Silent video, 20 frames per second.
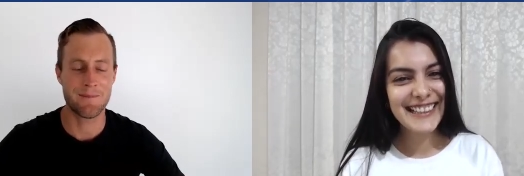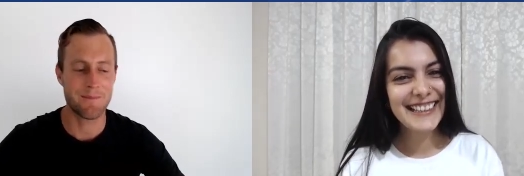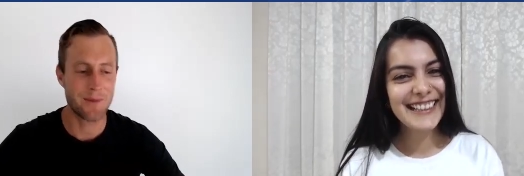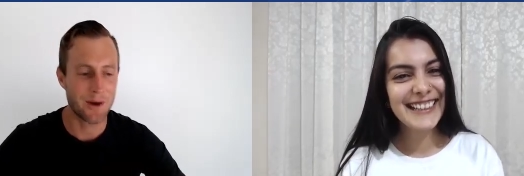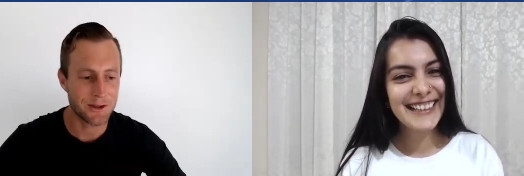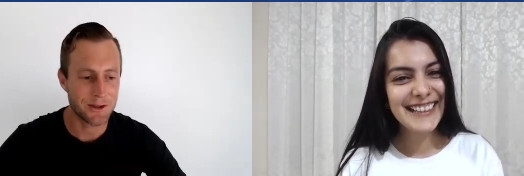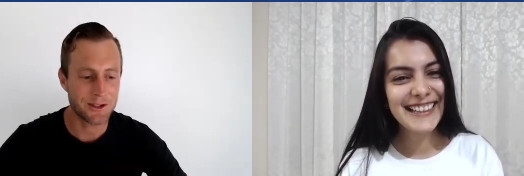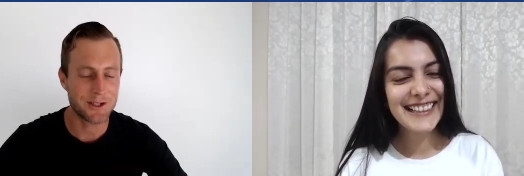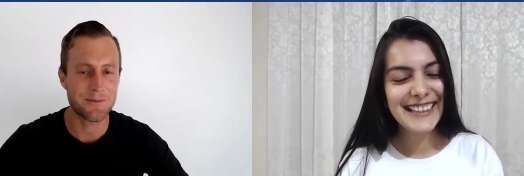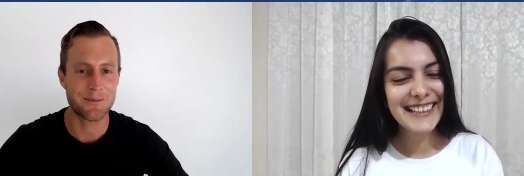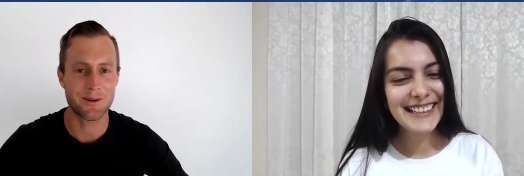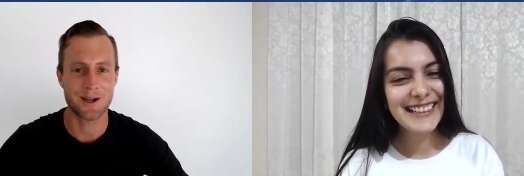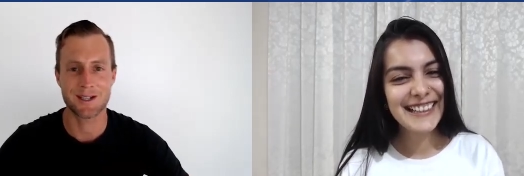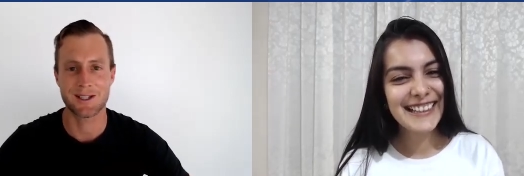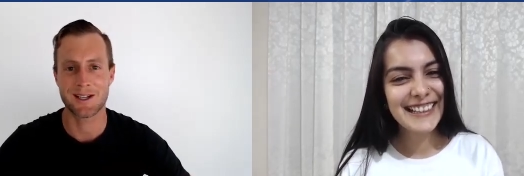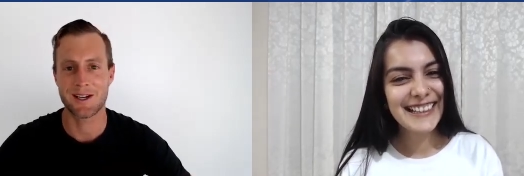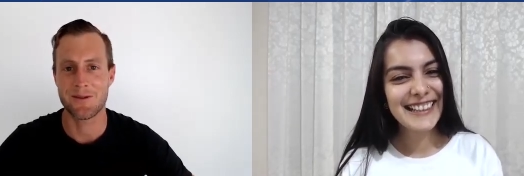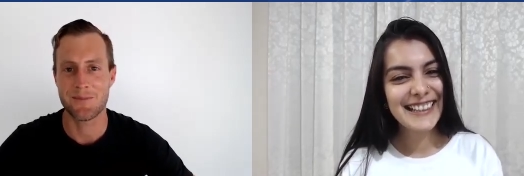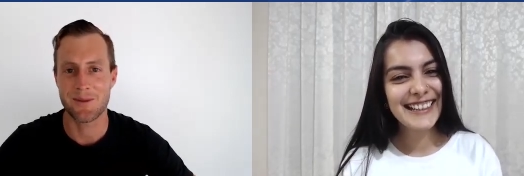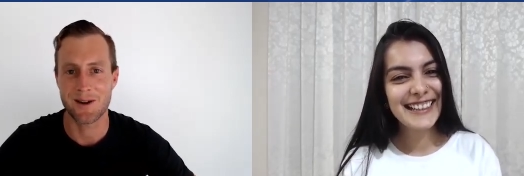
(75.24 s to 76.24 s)
Speaker 1: most impressed
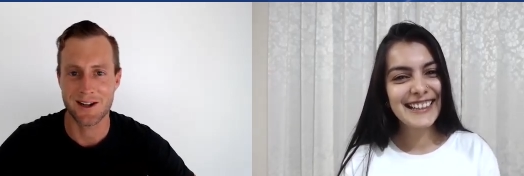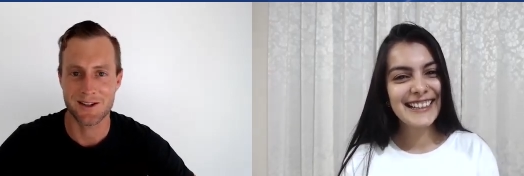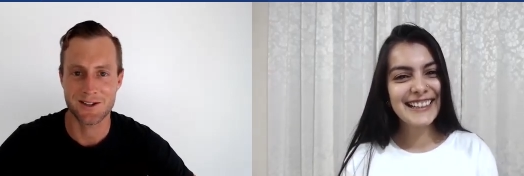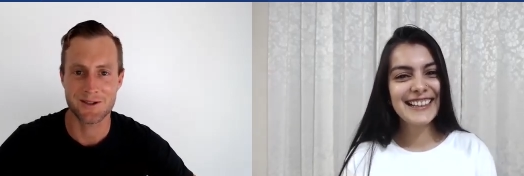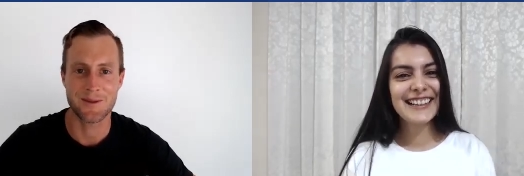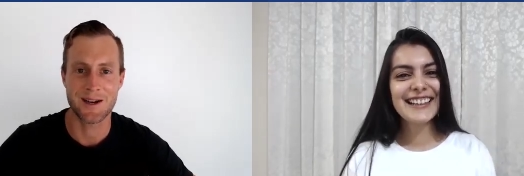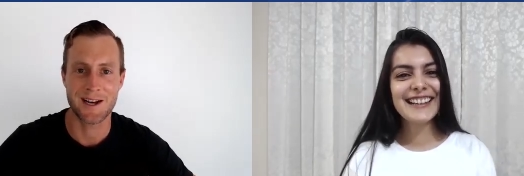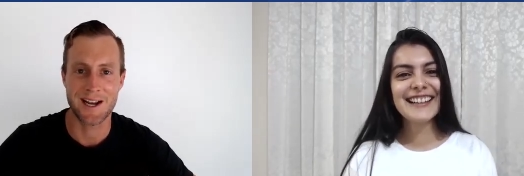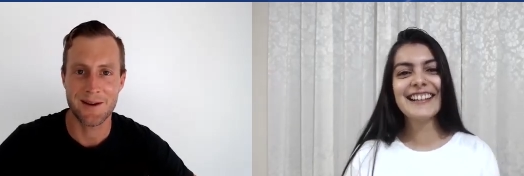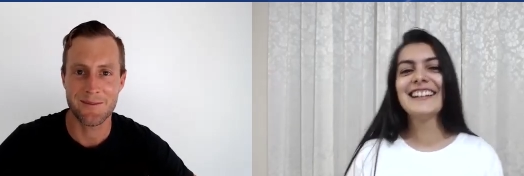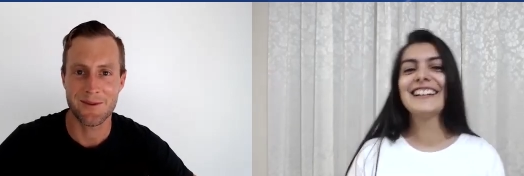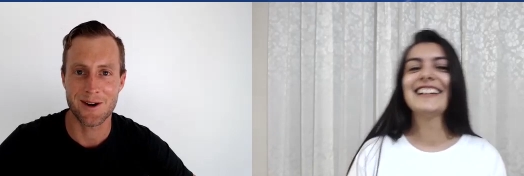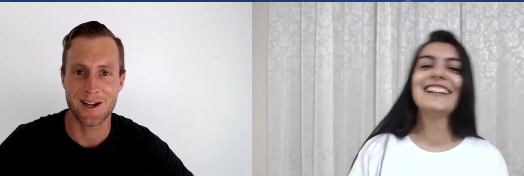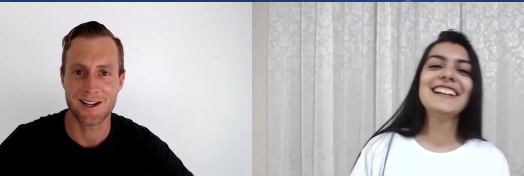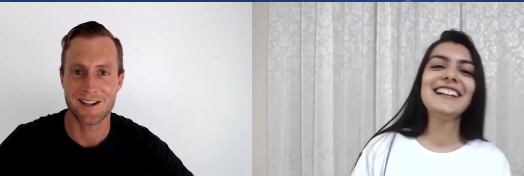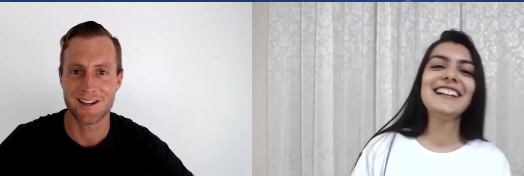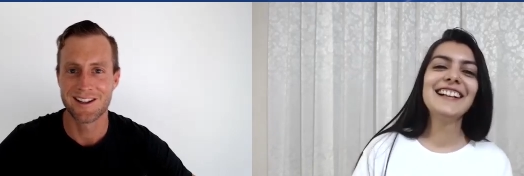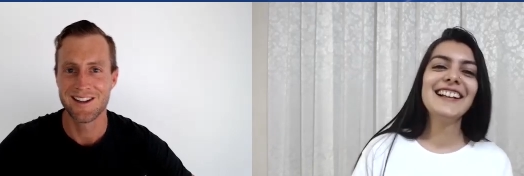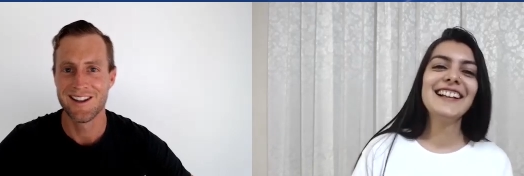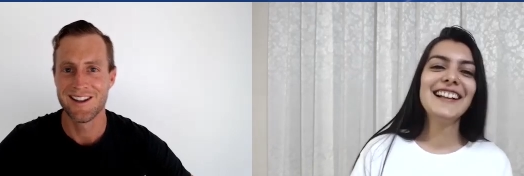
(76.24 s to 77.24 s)
that you pronounced my name
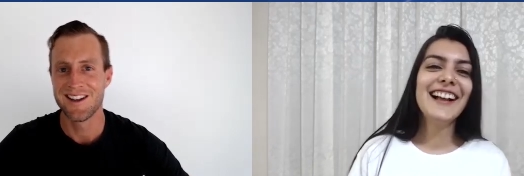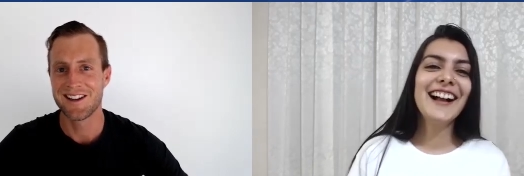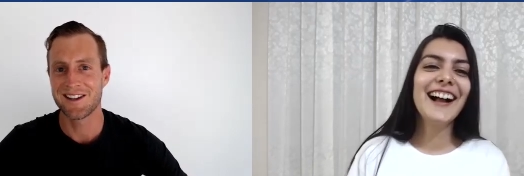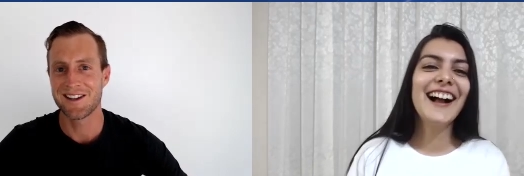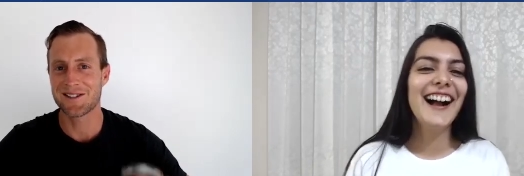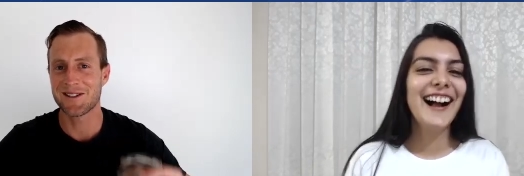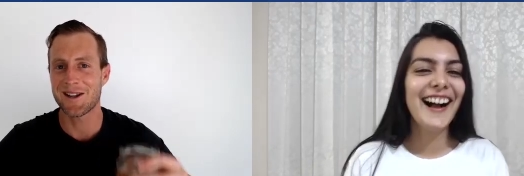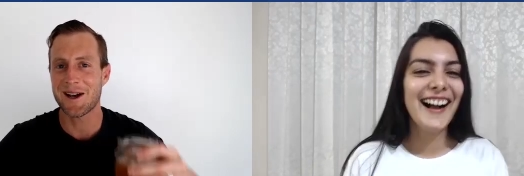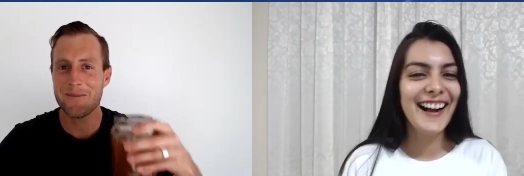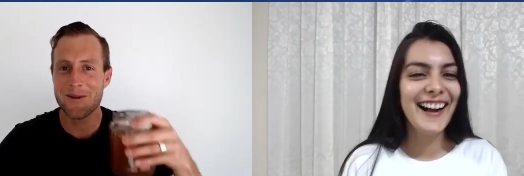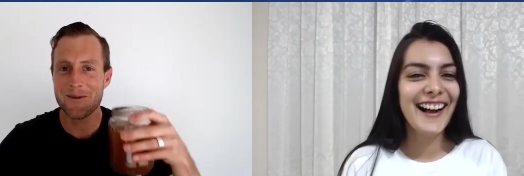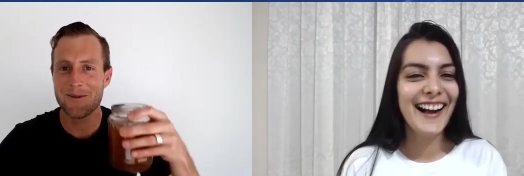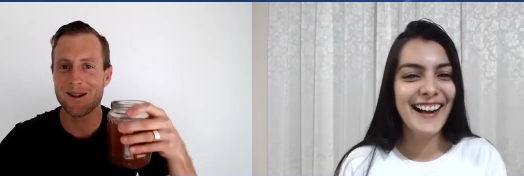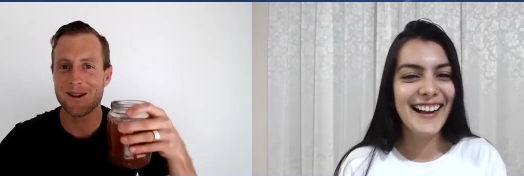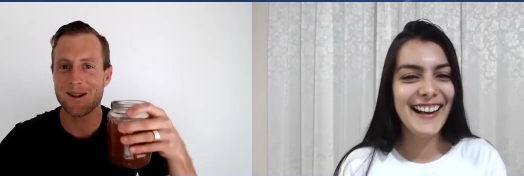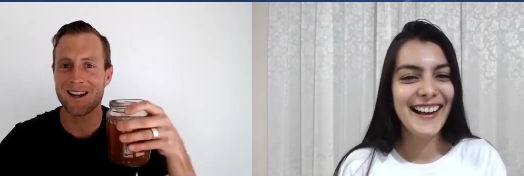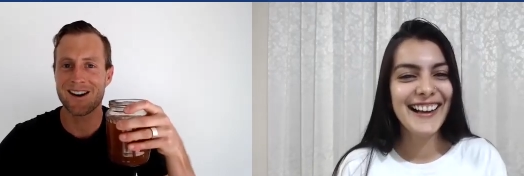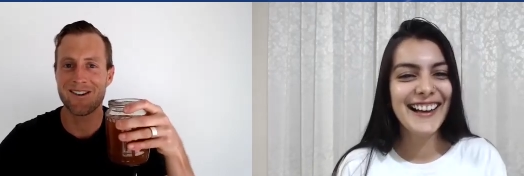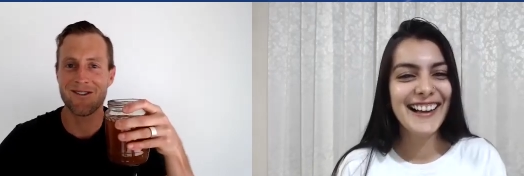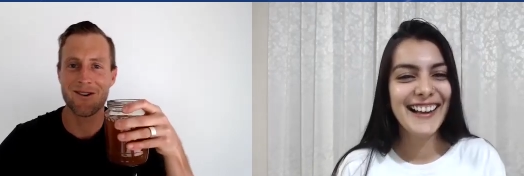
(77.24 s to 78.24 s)
right because a lot of people
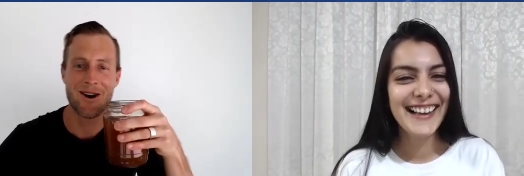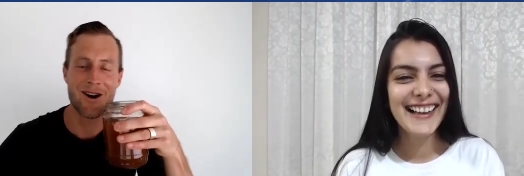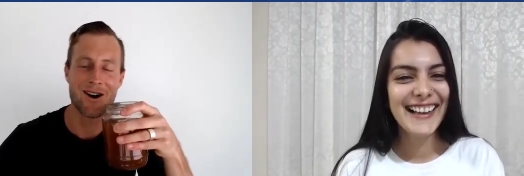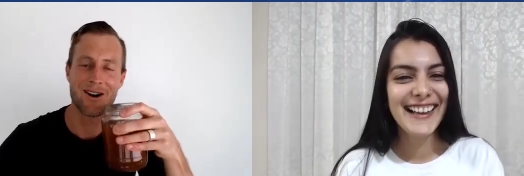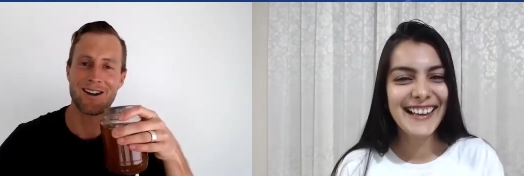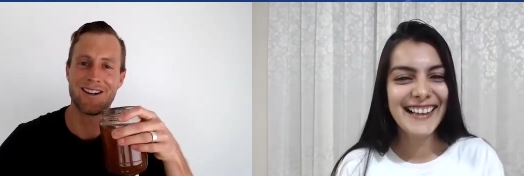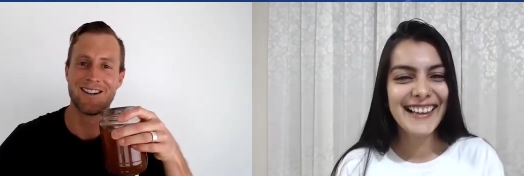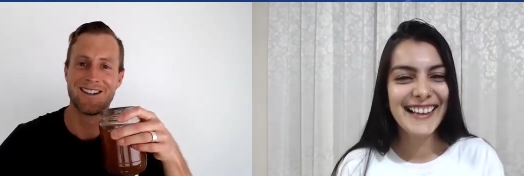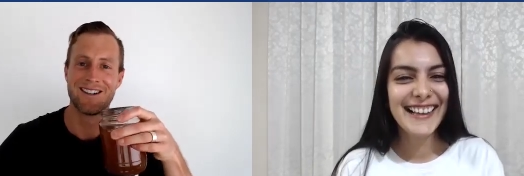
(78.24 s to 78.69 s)
get it wrong.